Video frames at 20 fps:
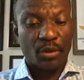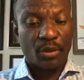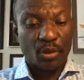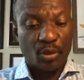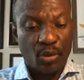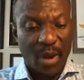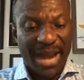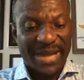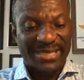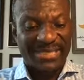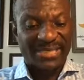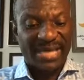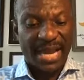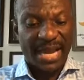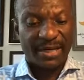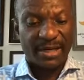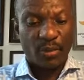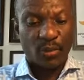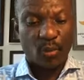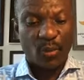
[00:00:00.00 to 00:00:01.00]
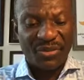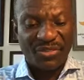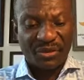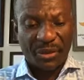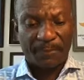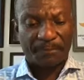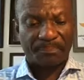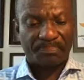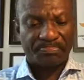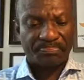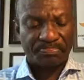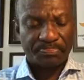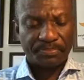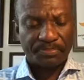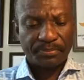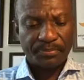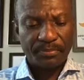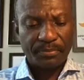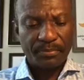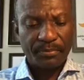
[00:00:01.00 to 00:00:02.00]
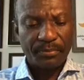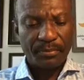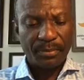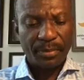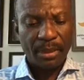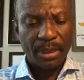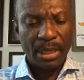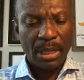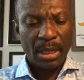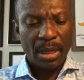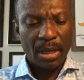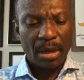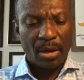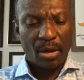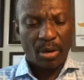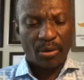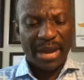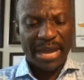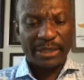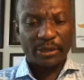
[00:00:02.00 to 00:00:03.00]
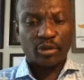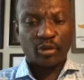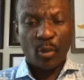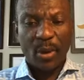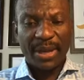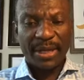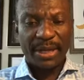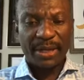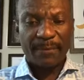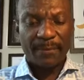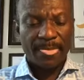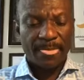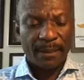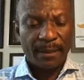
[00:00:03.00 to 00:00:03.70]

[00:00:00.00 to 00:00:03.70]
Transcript: right standing with him. All right, 20.